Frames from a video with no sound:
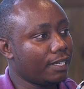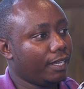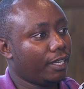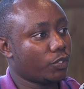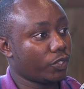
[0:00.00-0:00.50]

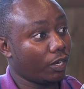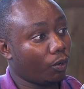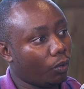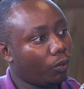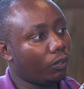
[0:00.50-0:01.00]
And so there are
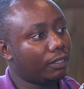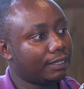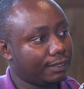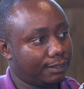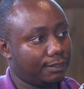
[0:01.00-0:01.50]
all
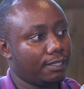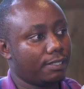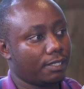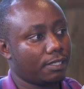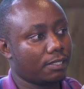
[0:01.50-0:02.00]
these
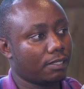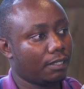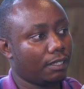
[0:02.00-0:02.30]
things that